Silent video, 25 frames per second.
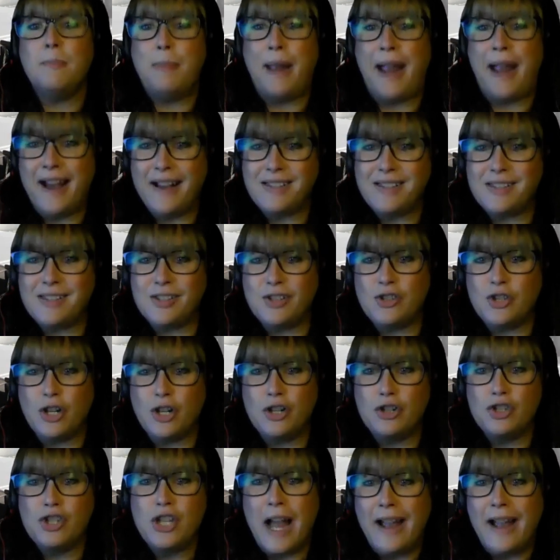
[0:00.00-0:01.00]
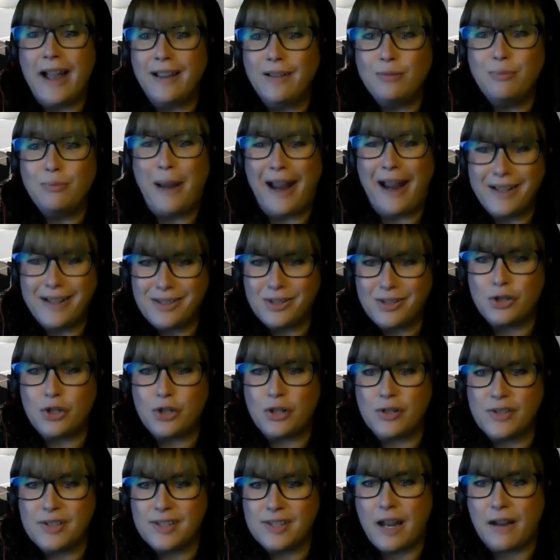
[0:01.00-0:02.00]
passenger, child
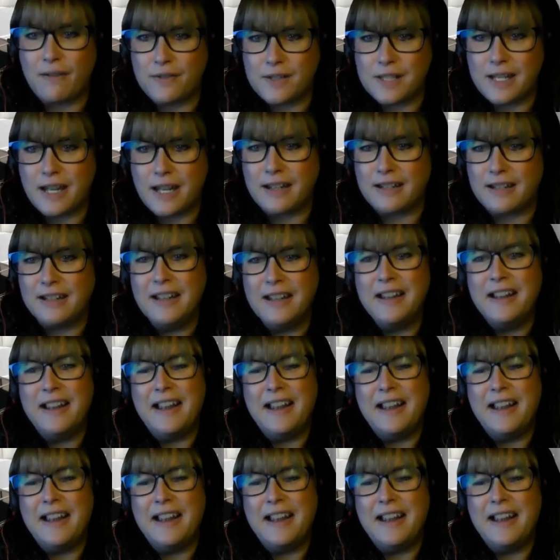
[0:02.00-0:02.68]
passenger safety